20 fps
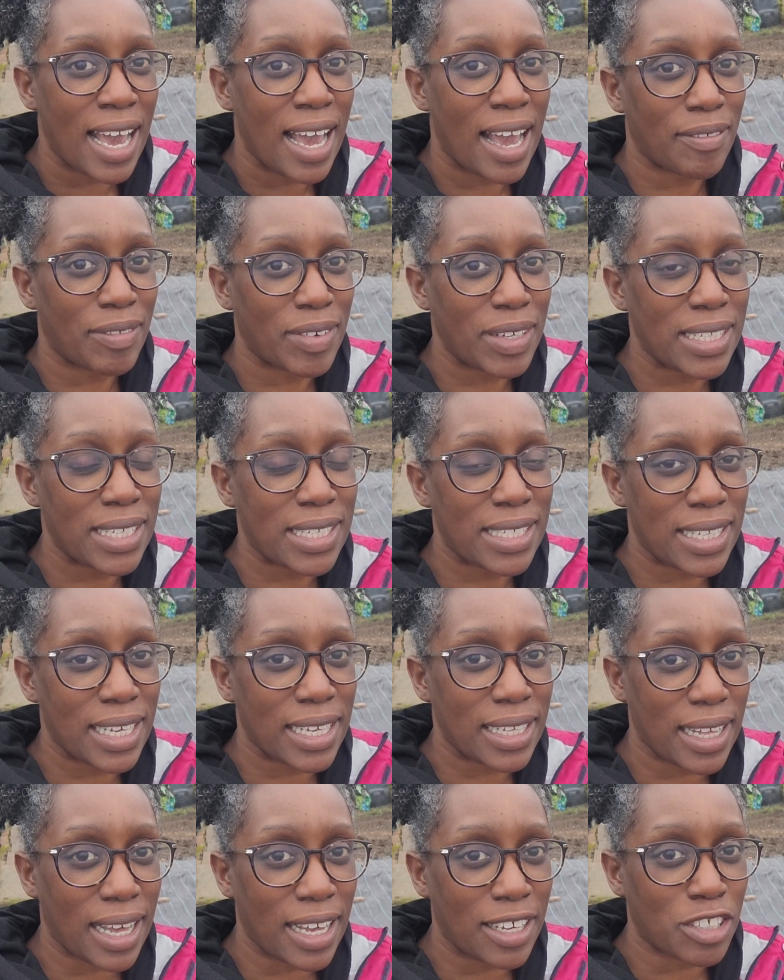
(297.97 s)
having this
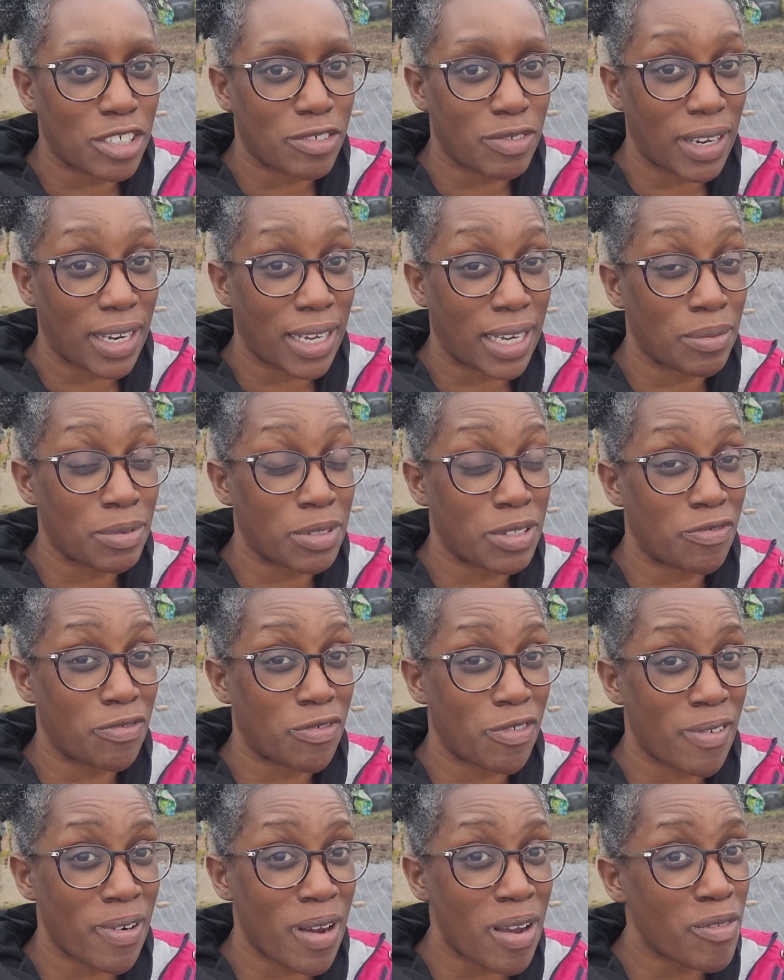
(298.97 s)
thing that I just felt like I was
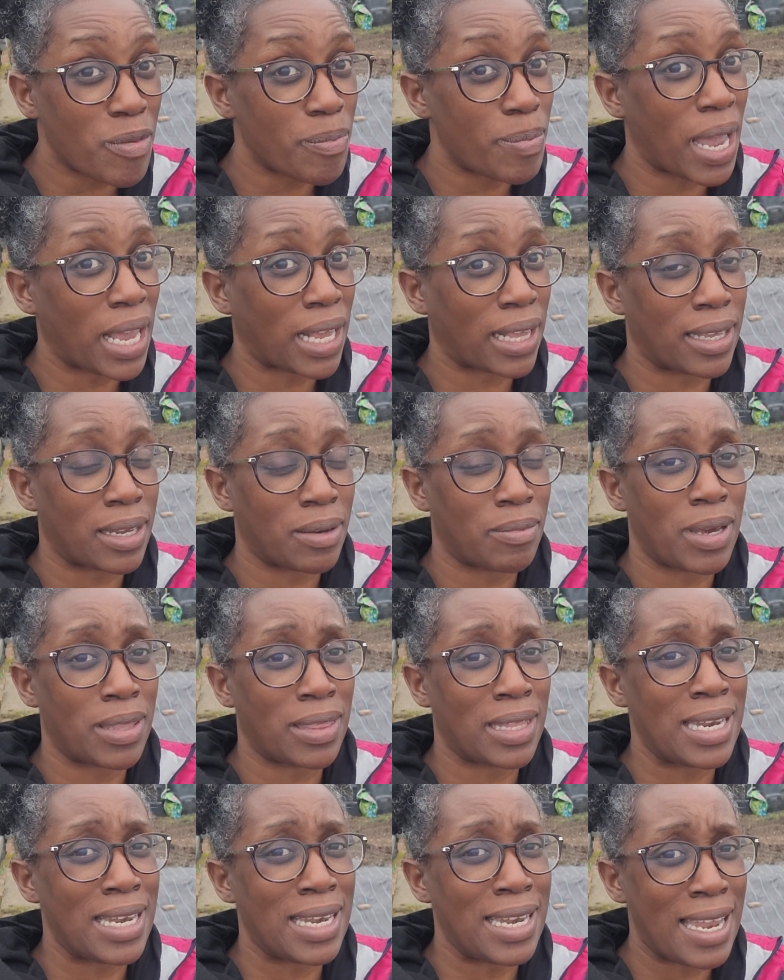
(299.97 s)
forever battling
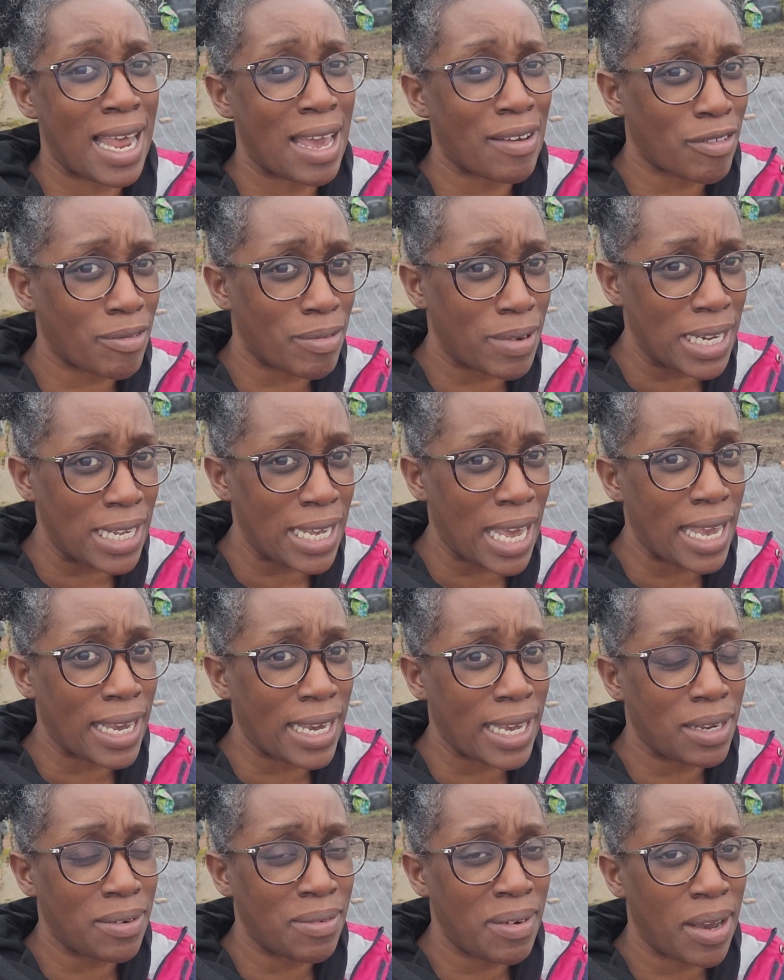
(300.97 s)
with and never really
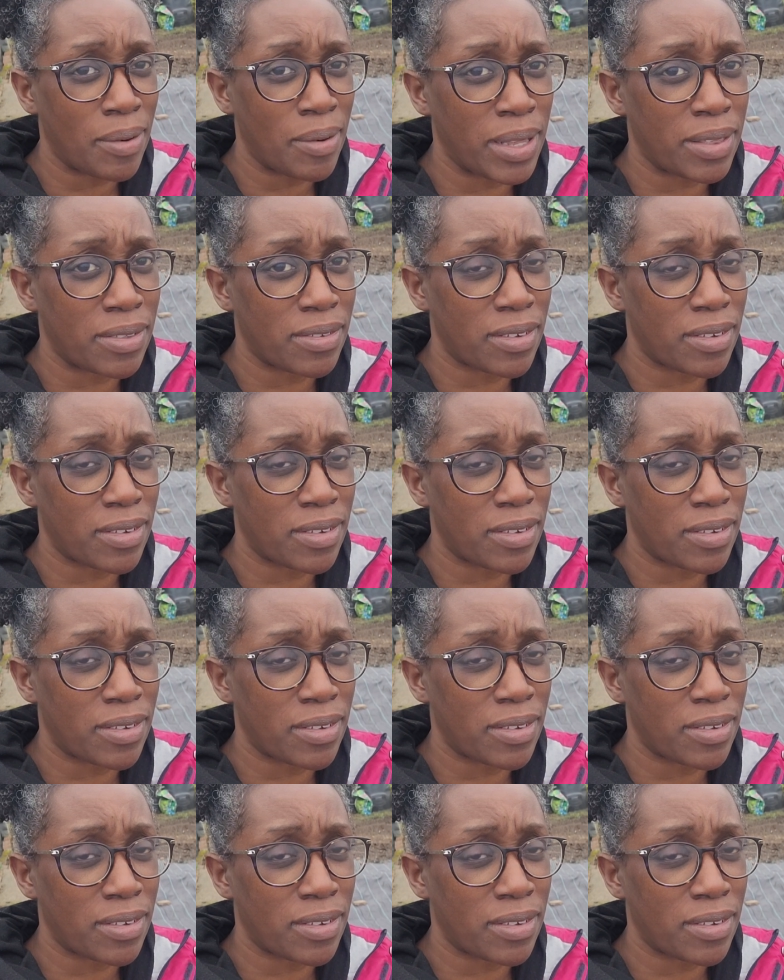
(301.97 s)
getting anywhere